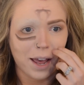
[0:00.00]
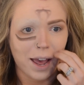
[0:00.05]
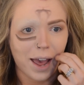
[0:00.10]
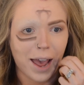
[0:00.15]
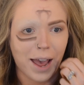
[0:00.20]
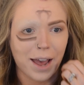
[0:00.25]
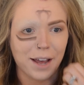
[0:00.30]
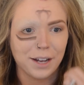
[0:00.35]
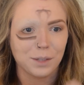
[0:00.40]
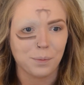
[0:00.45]

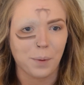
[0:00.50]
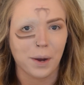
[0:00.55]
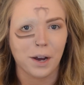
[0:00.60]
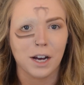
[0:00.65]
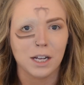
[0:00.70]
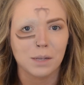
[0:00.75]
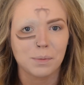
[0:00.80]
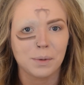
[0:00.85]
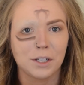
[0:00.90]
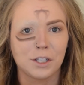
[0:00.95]
and my
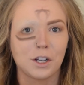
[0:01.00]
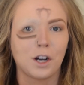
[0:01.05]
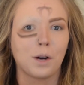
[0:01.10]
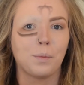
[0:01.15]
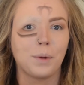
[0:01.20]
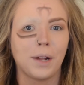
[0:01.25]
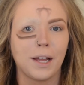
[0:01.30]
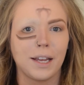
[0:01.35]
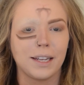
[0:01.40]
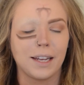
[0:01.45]
husband
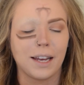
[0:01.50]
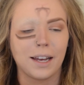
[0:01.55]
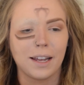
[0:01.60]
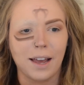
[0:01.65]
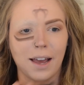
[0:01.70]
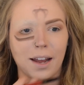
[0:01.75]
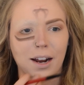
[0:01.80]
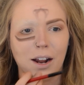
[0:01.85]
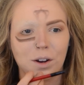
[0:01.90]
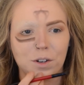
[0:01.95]
started playing it,
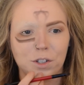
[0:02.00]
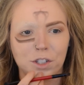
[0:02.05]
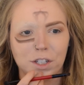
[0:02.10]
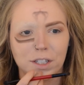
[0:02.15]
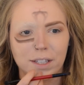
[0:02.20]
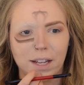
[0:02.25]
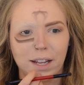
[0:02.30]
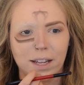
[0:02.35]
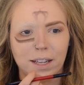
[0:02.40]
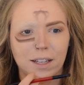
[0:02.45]
and I was
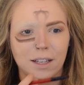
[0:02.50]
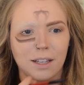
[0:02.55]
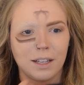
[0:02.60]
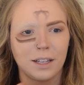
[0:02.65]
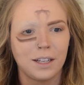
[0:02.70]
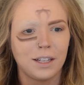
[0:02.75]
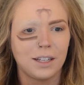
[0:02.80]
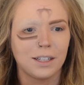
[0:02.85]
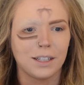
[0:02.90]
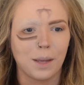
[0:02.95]
just like,
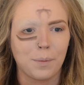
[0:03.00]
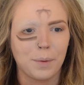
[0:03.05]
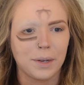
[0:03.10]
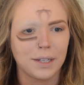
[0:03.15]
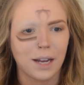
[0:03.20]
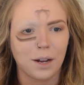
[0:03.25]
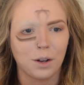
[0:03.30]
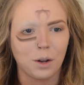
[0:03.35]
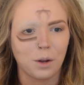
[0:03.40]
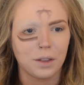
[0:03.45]
let me
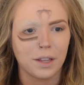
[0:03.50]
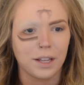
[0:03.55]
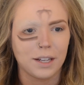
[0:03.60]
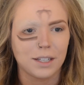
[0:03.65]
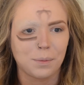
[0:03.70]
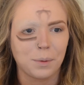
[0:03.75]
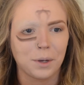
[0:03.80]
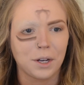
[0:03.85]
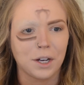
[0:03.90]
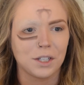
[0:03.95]
download
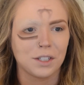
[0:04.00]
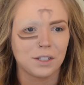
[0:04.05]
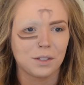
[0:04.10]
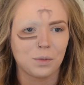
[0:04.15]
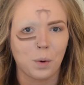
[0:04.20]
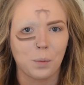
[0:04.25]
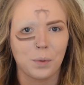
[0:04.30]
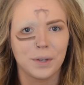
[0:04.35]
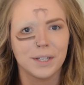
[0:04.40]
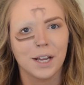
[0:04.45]
this because
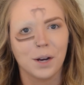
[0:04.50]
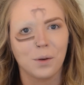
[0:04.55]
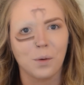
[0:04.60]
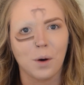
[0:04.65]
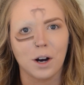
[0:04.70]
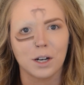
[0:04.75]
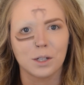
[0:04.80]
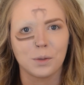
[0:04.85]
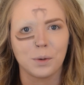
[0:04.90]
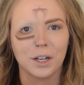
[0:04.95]
when we take
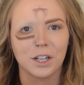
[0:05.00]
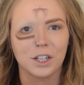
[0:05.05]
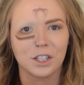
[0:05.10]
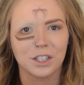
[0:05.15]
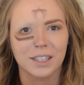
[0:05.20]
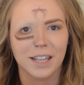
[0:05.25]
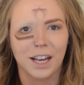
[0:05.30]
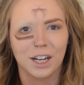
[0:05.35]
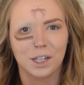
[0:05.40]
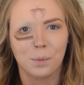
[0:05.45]
walks we can
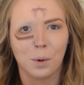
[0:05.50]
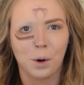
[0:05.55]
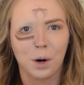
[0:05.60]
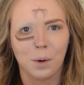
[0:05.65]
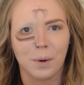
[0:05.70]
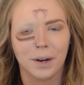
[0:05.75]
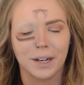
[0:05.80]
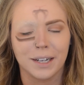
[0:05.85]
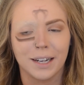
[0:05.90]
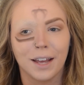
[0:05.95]
just catch
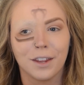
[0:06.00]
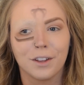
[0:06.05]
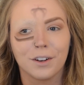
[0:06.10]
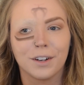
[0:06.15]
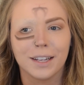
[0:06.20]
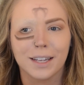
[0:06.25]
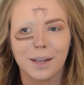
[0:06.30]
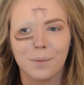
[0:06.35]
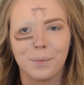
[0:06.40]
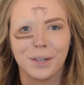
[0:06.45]
Pokemon together and
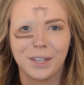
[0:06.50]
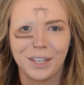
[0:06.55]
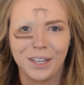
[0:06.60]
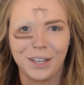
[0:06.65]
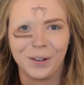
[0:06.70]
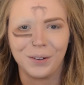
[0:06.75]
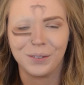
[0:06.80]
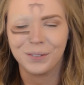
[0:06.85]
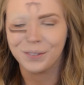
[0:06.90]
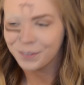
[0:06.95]
it can be
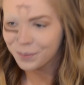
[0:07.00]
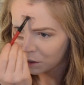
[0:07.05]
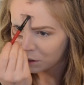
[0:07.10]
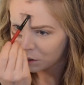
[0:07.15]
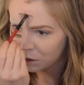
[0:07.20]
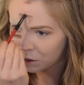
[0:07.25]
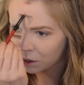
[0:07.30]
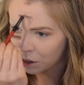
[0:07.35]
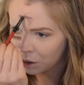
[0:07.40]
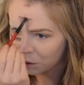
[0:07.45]
cute.
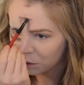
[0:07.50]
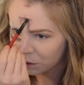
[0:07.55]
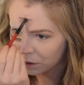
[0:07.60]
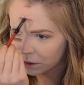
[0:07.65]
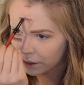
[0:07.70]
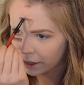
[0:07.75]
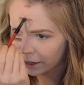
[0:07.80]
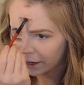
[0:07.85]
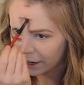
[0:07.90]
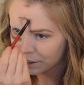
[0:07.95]
So
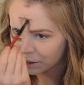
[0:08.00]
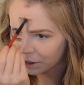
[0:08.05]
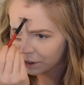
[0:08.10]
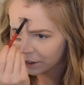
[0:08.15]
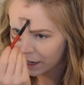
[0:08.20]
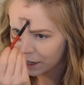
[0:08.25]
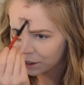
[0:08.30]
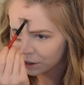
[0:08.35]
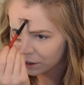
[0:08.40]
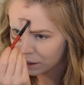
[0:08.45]
like I started
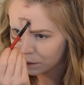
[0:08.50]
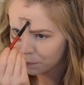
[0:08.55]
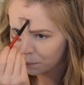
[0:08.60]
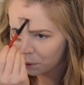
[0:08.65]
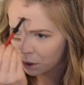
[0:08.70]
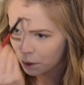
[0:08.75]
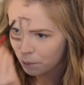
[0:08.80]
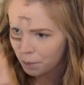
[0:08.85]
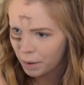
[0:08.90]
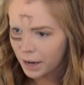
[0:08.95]
catching these
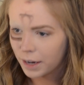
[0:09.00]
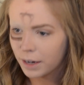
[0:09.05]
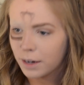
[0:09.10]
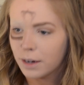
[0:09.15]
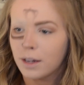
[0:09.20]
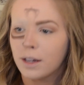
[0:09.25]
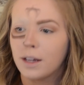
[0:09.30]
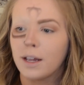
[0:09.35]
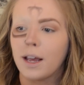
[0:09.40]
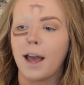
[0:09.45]
Pokemon,
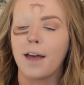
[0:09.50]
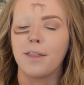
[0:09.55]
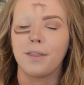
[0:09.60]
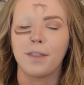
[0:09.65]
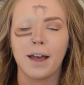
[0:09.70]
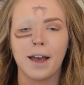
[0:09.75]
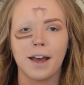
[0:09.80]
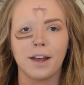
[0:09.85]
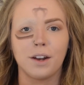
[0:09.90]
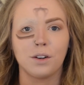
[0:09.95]
and
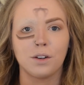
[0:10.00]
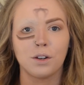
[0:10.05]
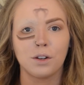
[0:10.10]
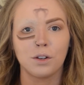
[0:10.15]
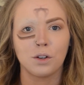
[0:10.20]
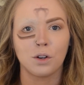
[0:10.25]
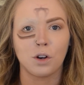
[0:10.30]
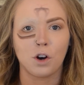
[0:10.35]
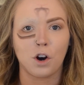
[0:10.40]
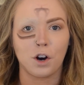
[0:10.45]
then
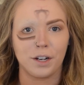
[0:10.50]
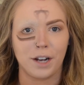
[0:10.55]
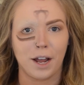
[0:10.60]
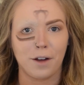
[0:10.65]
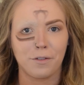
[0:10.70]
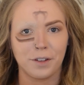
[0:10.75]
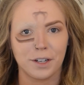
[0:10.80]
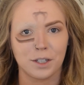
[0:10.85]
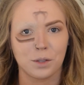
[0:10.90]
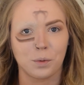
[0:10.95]
on
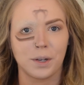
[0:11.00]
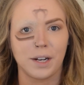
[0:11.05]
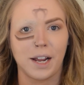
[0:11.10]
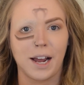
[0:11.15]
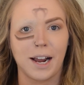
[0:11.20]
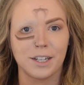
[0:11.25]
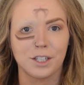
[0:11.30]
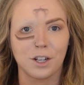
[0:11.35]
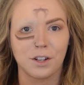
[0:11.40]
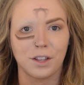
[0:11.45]
Netflix one day
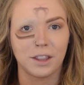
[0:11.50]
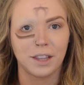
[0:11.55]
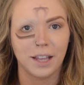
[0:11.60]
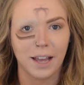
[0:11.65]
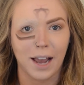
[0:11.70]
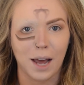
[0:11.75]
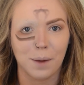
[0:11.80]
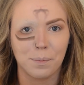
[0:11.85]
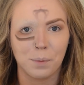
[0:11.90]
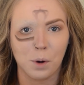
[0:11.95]
I saw that they
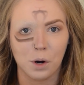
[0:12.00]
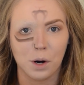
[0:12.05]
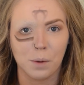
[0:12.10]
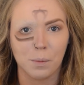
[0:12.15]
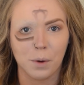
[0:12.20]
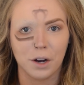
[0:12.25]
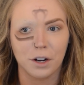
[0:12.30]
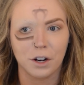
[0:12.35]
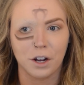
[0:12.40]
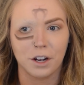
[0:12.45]
had
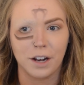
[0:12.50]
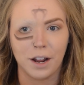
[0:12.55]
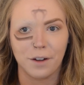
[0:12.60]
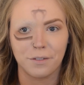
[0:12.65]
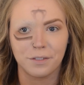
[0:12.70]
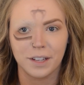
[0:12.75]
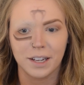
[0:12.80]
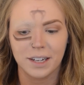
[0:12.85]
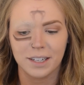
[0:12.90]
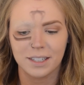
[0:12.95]
Pokemon on
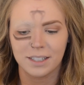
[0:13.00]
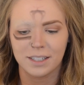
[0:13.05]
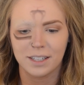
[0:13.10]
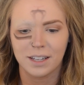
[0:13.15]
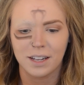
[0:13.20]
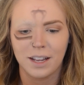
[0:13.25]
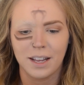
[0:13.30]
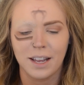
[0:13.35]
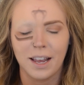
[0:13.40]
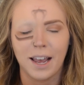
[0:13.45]
Netflix,
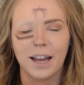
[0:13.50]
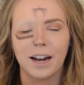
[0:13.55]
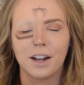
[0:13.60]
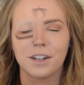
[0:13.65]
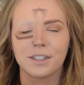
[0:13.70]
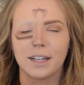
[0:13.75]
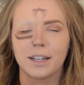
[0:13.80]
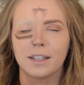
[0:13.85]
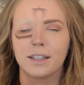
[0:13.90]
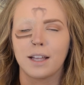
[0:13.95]
and I
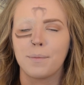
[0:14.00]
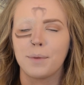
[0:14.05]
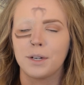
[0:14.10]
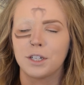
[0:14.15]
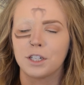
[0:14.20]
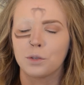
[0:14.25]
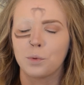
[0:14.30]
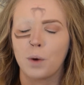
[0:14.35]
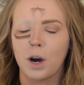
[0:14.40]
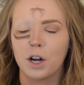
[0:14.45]
was like, let me
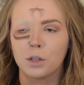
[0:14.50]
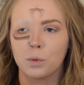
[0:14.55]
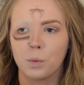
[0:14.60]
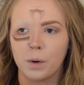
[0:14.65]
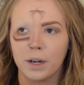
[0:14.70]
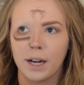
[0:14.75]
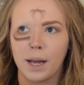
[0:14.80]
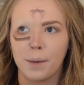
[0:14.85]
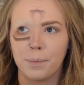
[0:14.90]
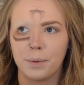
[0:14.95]
just watch
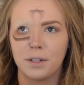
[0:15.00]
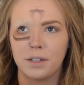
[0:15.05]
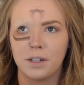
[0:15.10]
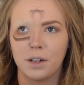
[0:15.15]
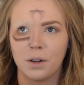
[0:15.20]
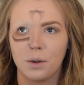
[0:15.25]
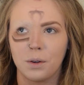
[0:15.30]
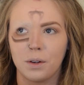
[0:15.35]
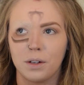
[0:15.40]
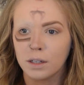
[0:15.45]
one
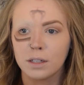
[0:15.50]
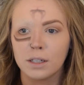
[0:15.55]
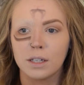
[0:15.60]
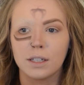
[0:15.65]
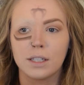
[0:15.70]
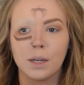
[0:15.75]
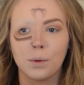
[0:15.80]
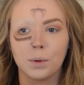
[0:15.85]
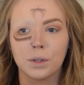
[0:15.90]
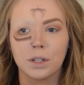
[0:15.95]
episode to
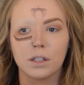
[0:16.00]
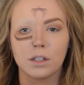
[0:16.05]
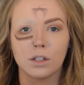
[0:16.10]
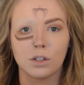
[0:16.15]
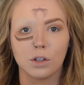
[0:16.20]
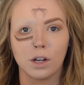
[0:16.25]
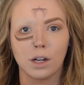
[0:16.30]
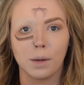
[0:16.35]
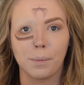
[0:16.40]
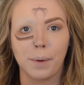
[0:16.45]
see what this
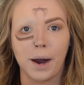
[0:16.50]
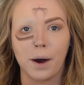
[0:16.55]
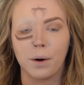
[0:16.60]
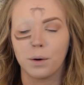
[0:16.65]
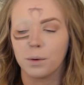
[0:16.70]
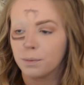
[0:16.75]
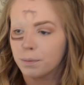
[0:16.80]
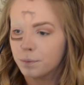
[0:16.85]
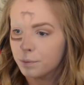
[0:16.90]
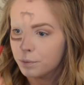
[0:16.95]
is all
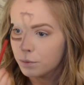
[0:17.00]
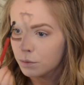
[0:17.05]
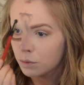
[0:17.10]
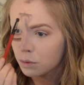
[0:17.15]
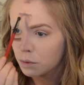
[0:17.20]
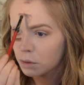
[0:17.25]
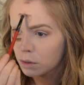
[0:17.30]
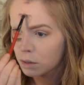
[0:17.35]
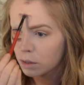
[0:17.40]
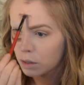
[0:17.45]
about.
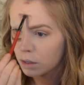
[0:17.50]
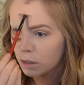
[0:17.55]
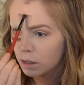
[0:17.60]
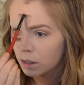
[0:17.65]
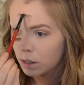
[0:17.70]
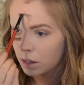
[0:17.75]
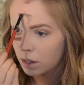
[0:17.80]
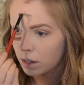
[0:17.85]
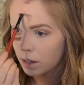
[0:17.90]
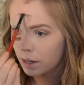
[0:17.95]

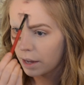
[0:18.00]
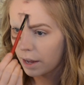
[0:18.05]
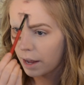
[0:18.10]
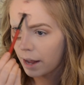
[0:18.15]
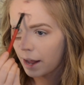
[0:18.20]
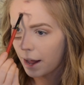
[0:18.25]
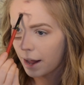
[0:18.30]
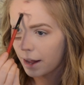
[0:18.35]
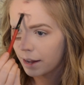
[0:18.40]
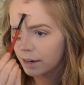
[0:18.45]

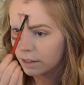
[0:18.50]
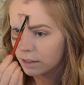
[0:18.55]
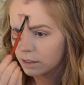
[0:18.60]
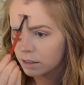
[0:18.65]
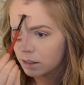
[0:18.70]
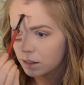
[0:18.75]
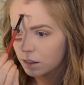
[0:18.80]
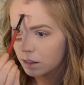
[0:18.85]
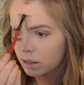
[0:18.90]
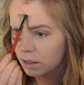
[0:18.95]
And
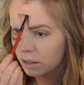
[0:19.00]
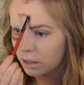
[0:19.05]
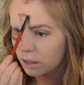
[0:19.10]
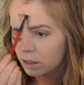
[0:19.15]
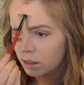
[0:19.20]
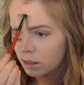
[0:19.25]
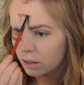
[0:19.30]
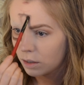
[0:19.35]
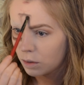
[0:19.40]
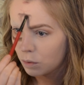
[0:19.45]

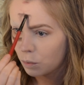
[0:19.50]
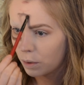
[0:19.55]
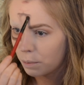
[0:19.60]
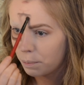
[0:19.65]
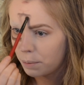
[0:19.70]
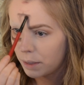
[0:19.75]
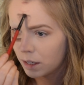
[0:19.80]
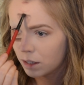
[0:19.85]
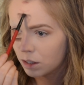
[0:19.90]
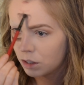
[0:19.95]
when
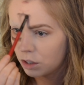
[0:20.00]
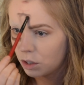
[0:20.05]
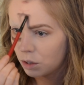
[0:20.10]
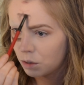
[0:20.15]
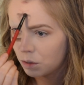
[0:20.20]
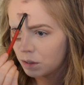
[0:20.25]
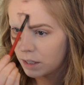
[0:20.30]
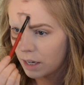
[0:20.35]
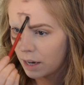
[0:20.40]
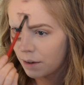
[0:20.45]

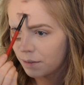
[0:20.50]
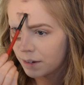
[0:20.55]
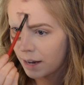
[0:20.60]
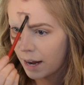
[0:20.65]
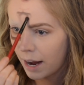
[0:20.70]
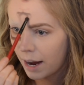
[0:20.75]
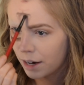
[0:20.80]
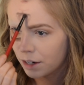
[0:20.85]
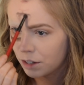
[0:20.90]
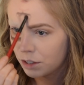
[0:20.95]
Pikachu saved
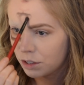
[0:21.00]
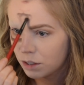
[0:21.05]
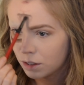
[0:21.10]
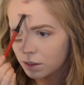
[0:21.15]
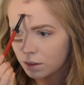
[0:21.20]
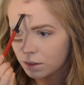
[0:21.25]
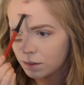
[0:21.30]
Ash